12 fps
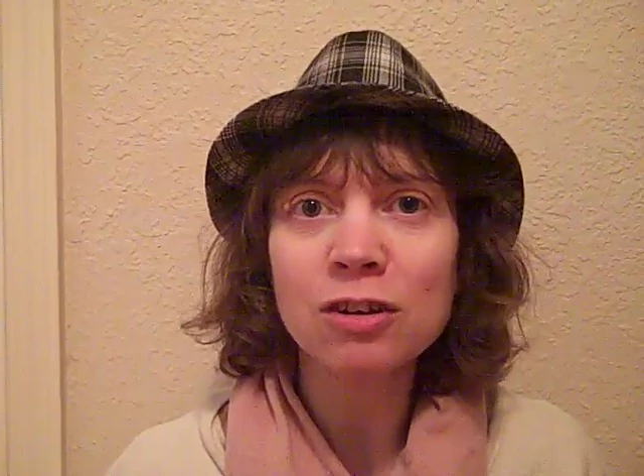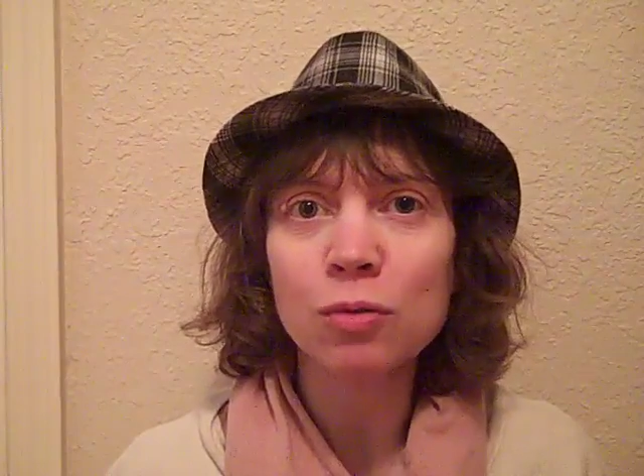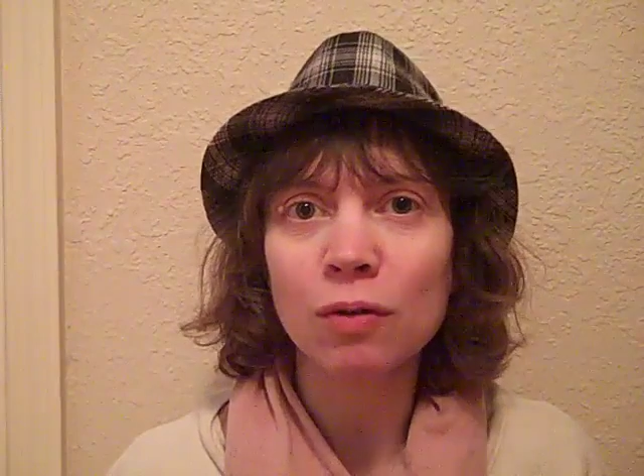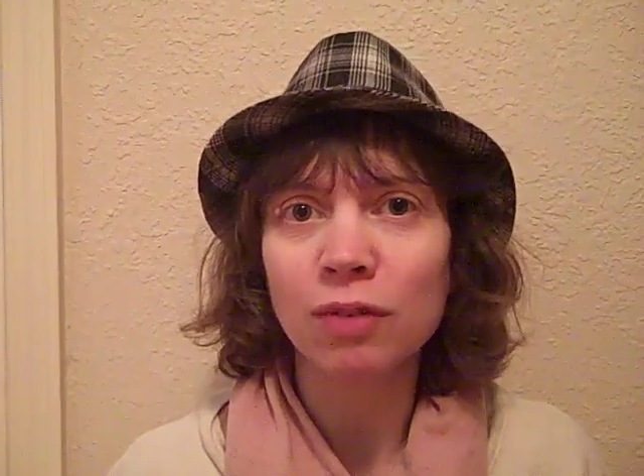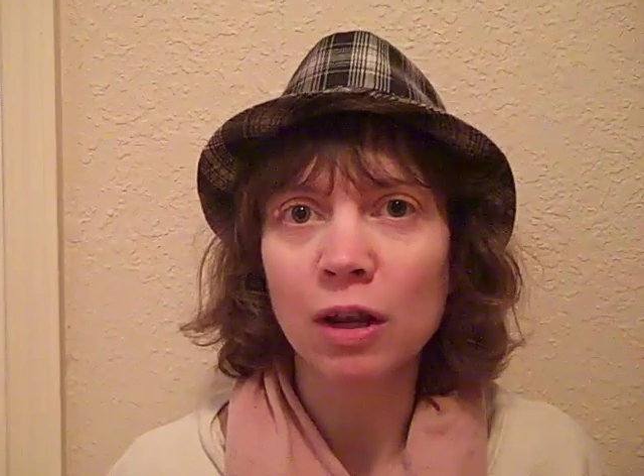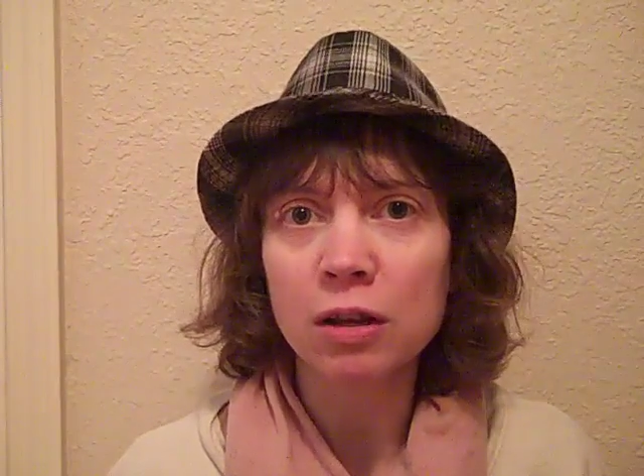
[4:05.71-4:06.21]
to
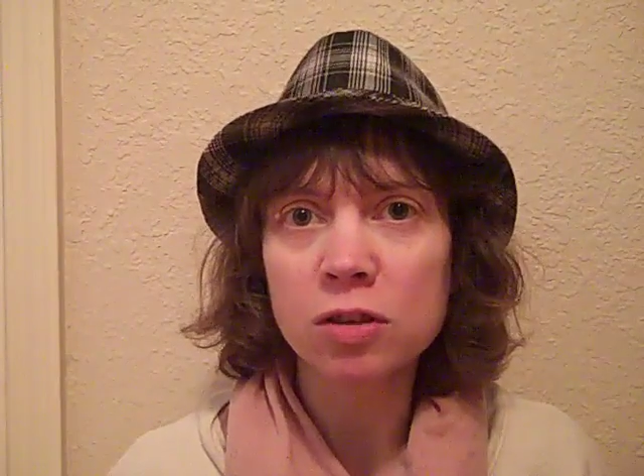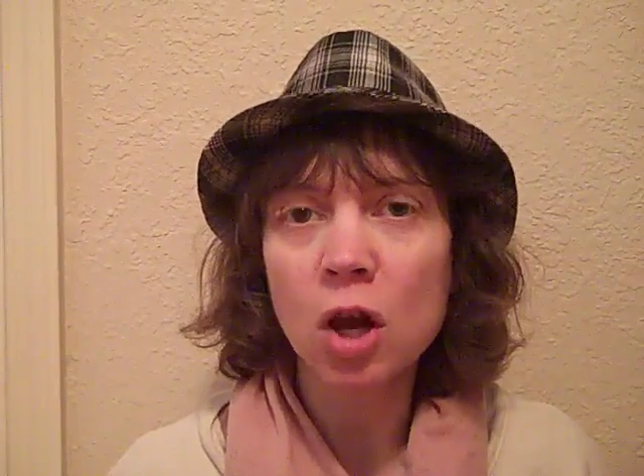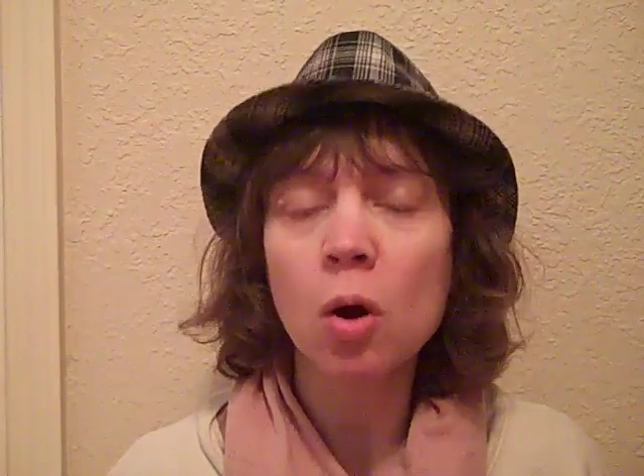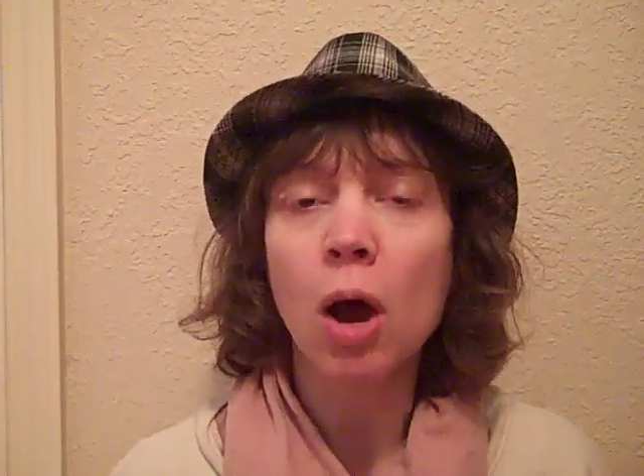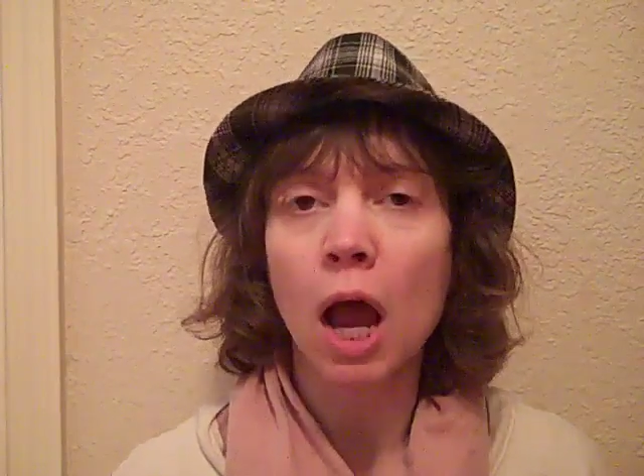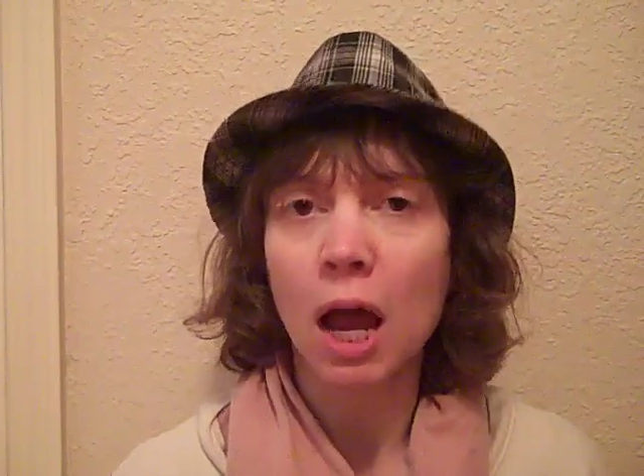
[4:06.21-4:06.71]
have done
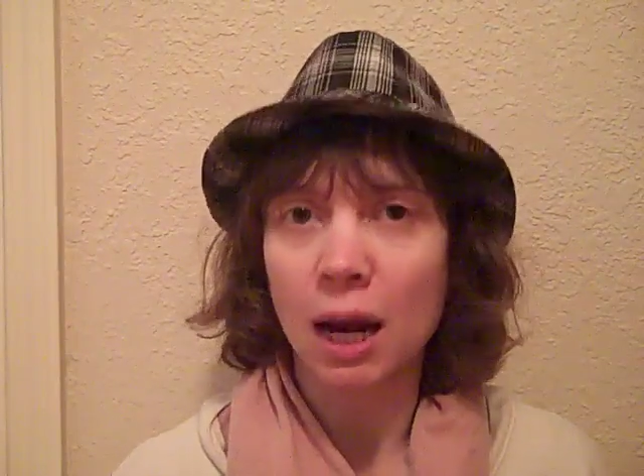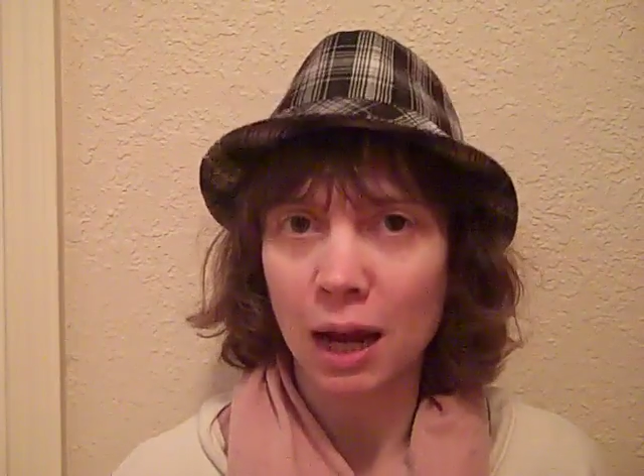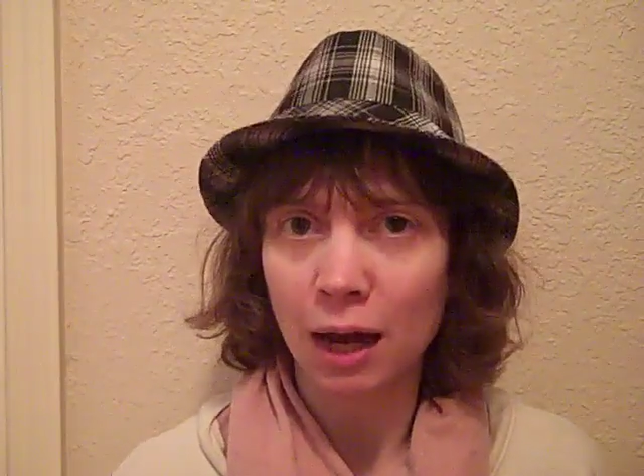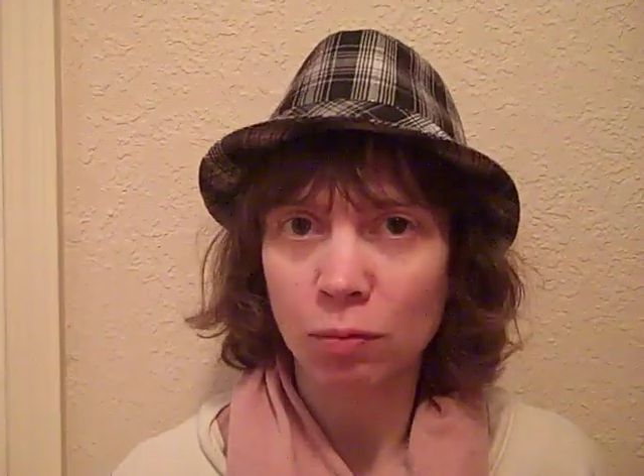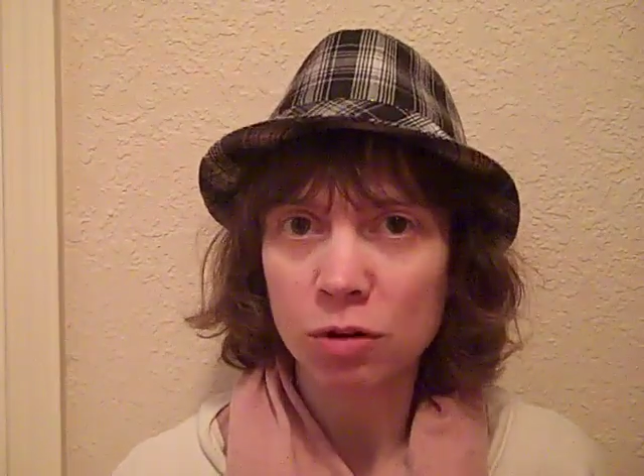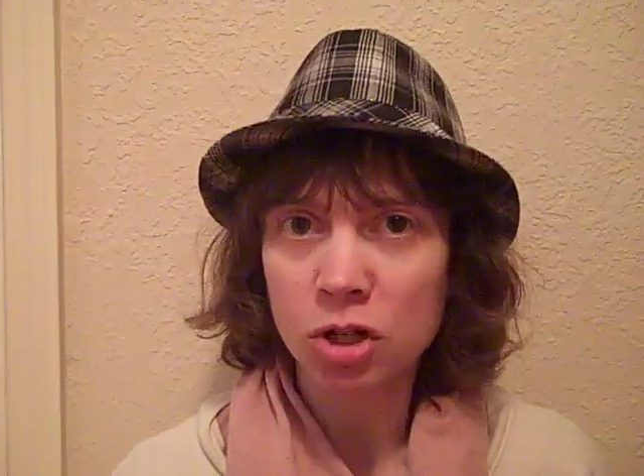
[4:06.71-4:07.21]
so, and
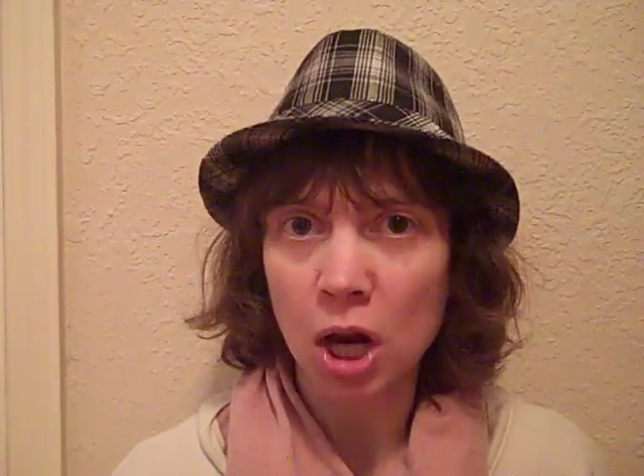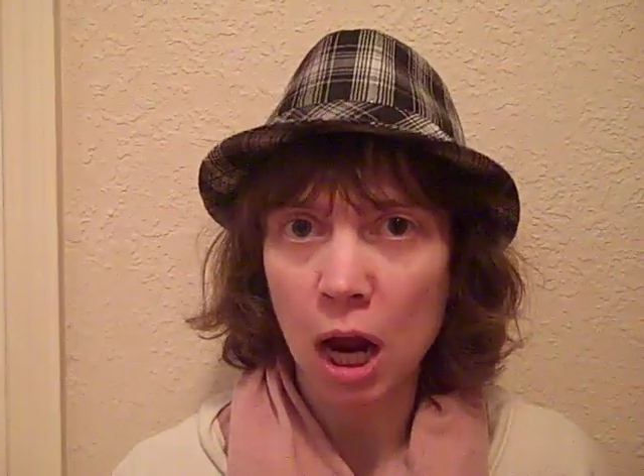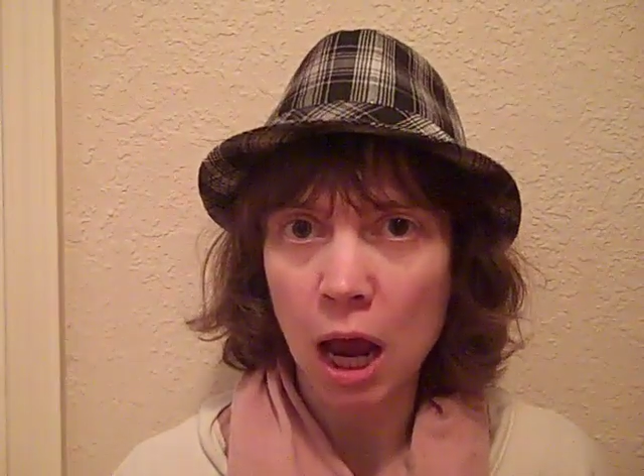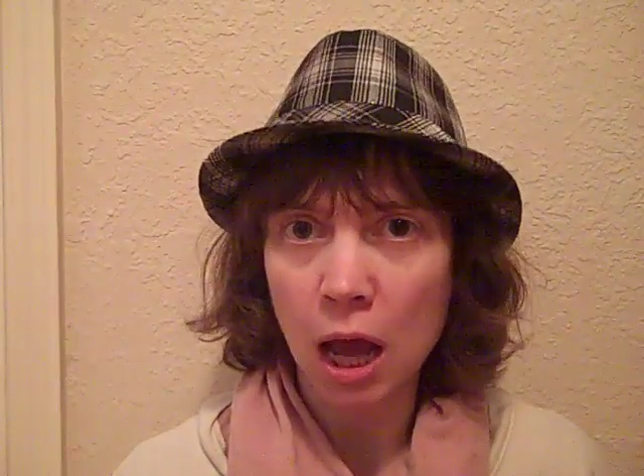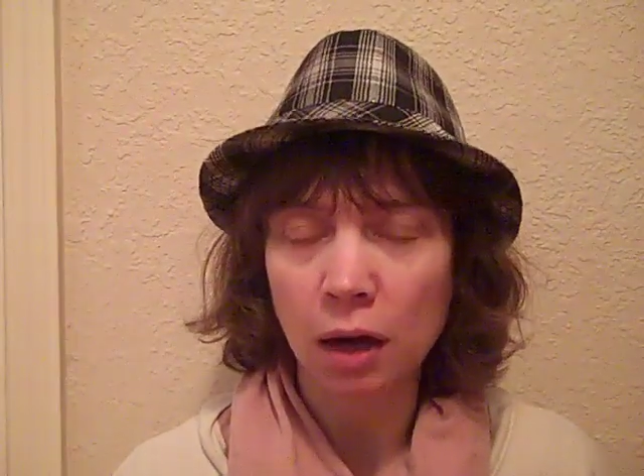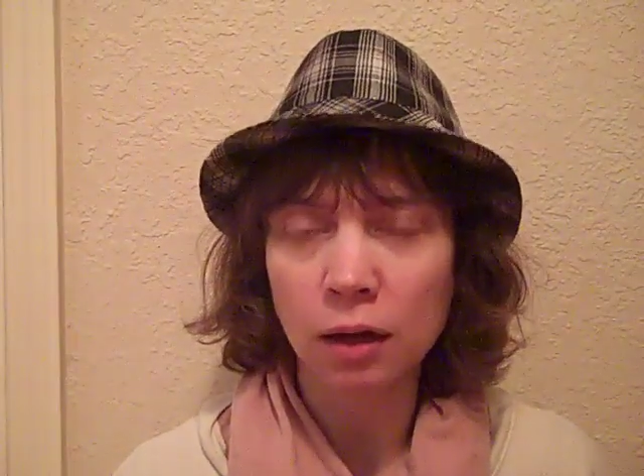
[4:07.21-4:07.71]
I wish I
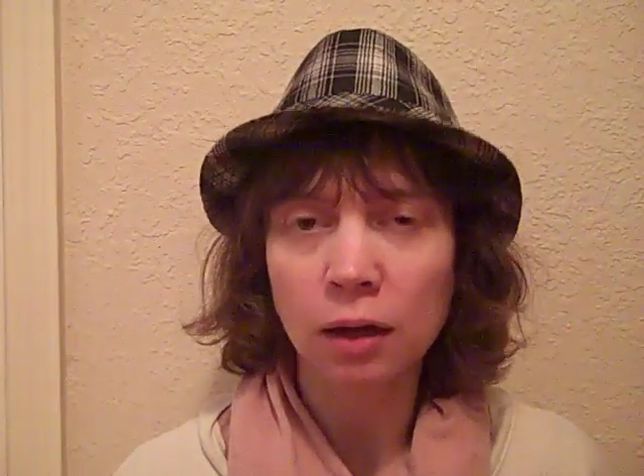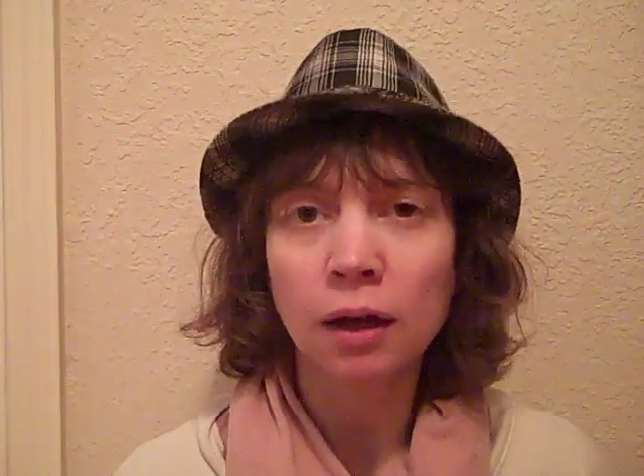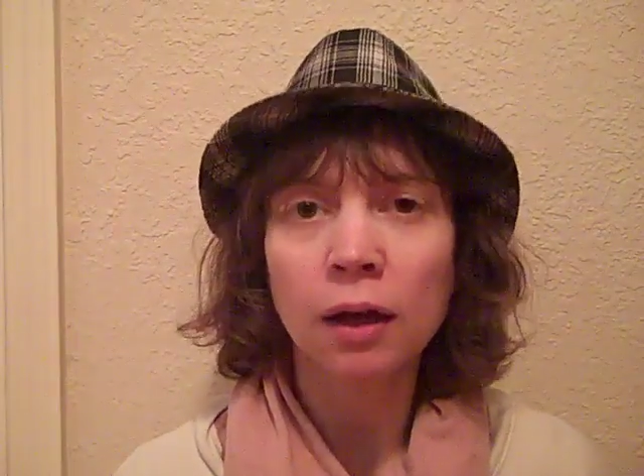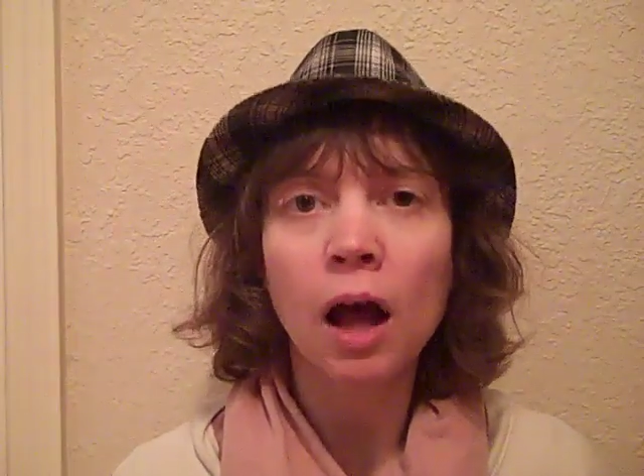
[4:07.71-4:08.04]
had.